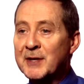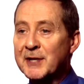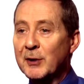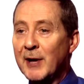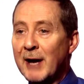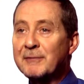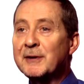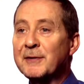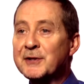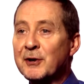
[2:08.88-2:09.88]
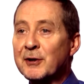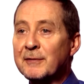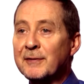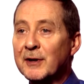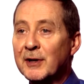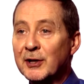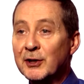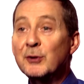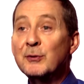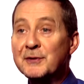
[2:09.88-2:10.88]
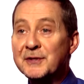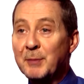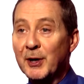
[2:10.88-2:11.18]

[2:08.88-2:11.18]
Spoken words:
So every photographer used